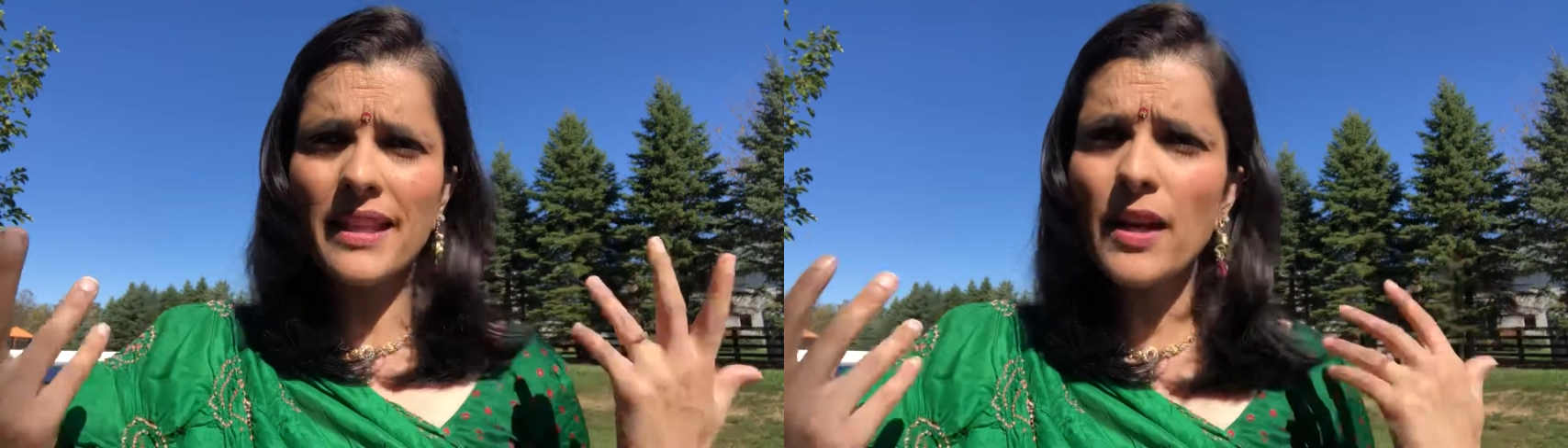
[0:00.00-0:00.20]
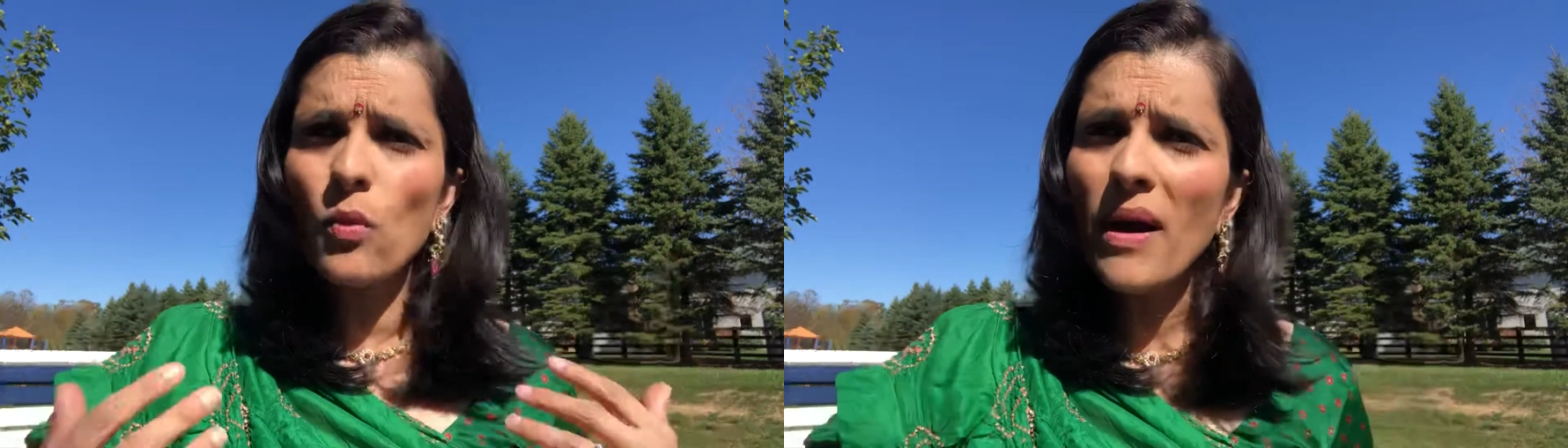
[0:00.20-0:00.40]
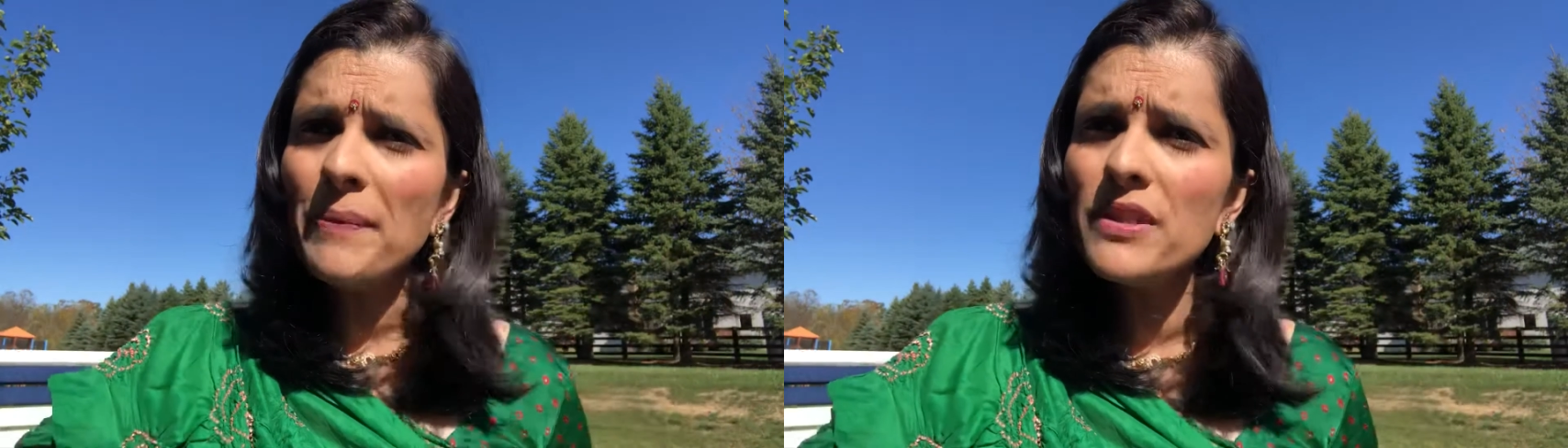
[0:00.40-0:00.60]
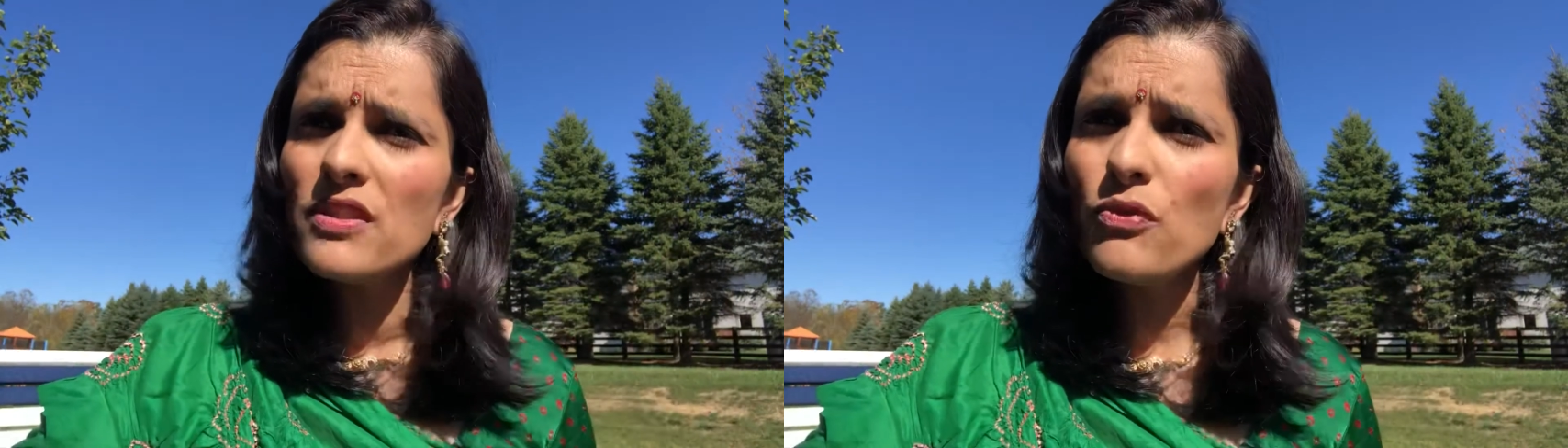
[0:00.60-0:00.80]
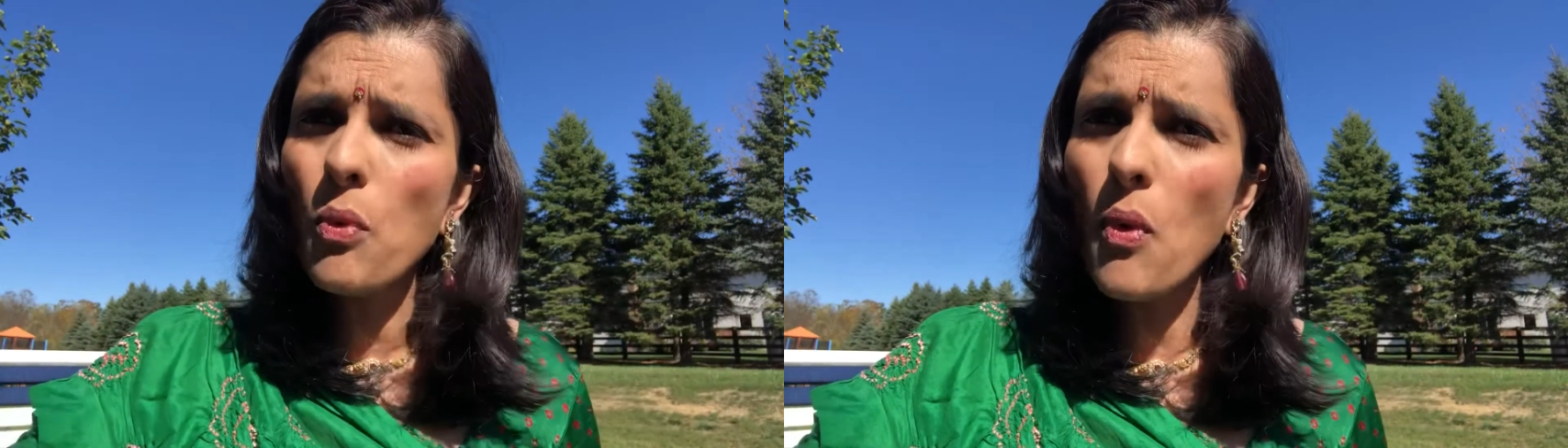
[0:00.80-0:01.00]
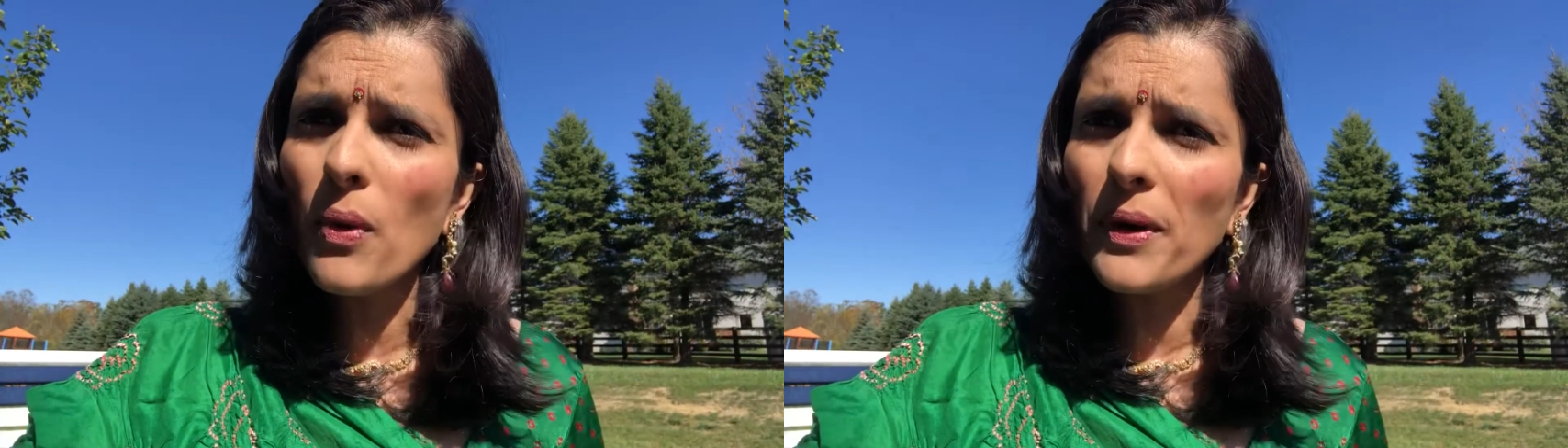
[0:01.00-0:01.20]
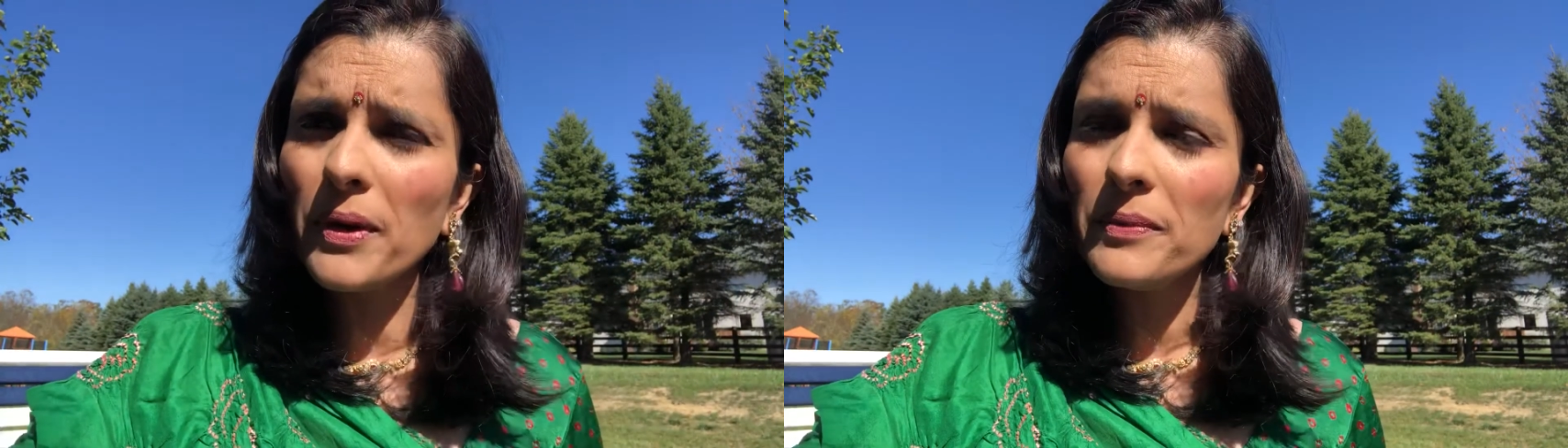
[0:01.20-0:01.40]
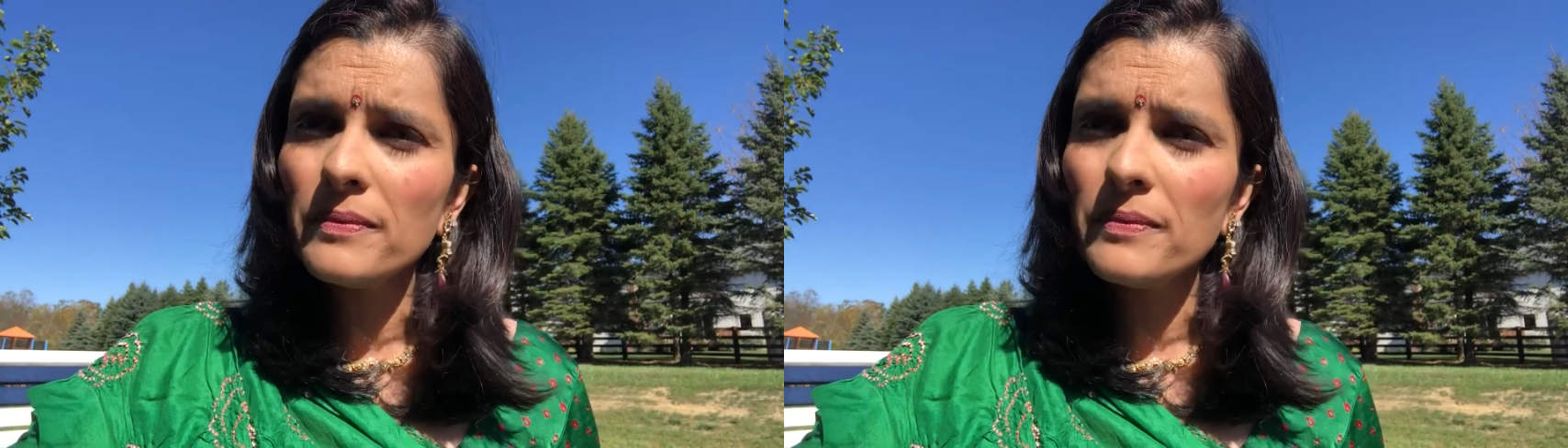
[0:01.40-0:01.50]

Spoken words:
like weapons of war.